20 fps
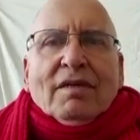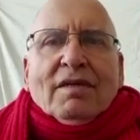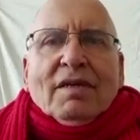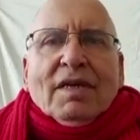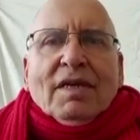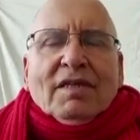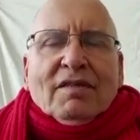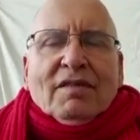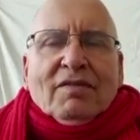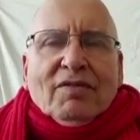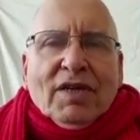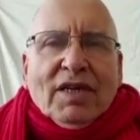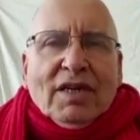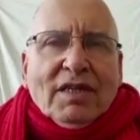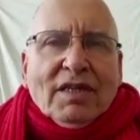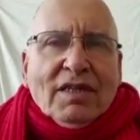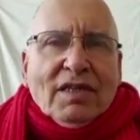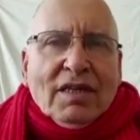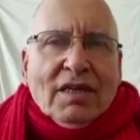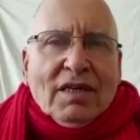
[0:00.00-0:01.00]
It's
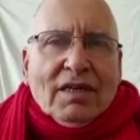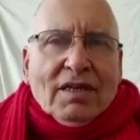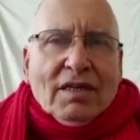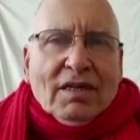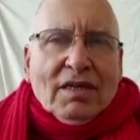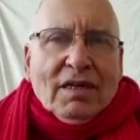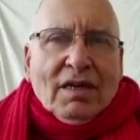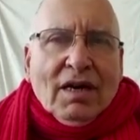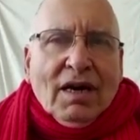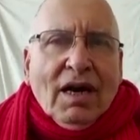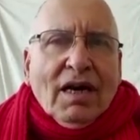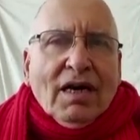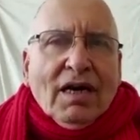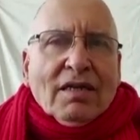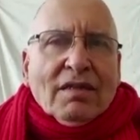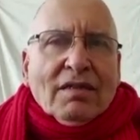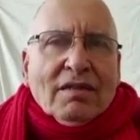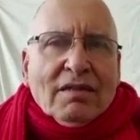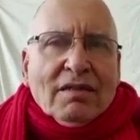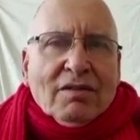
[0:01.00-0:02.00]
very
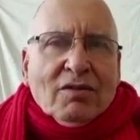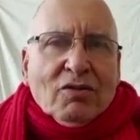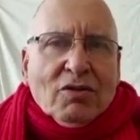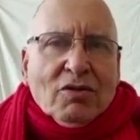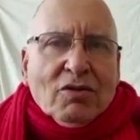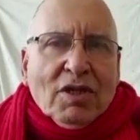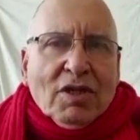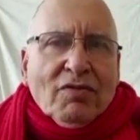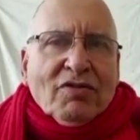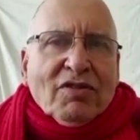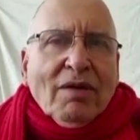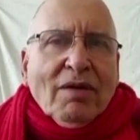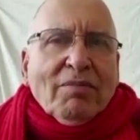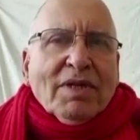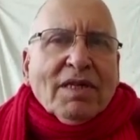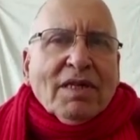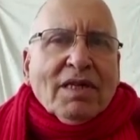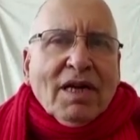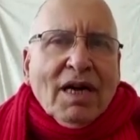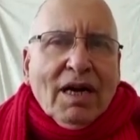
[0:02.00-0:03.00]
hard if
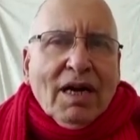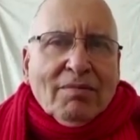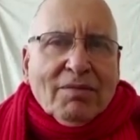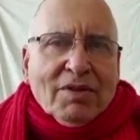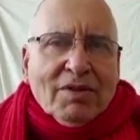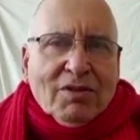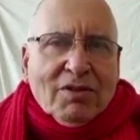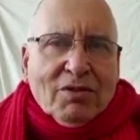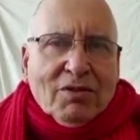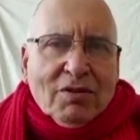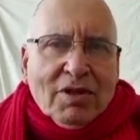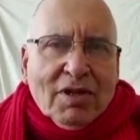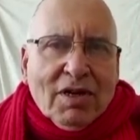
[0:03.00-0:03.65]
somebody comes to the